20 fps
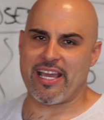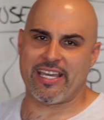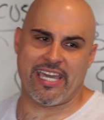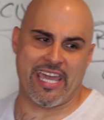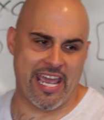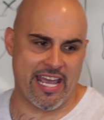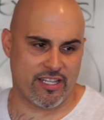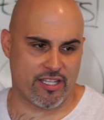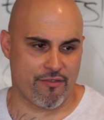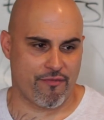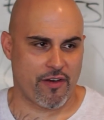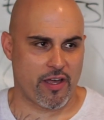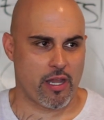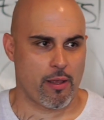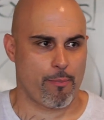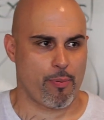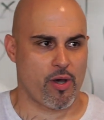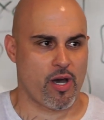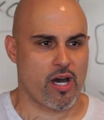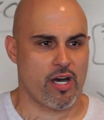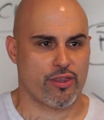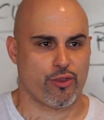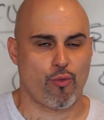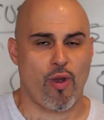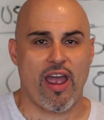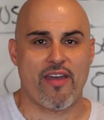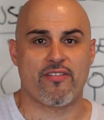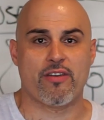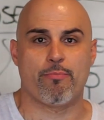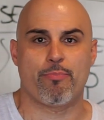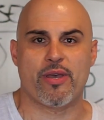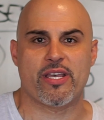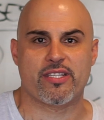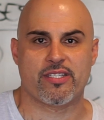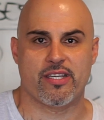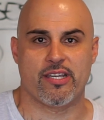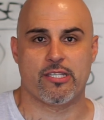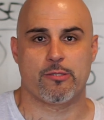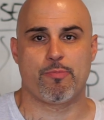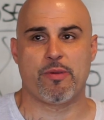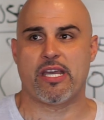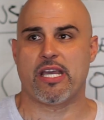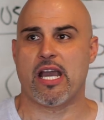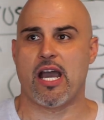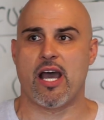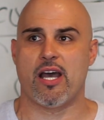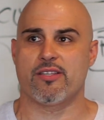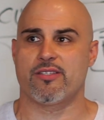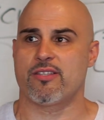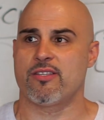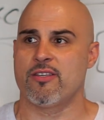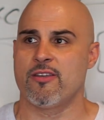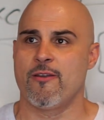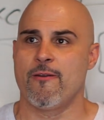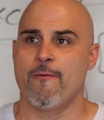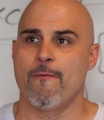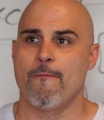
can't develop a thriving business because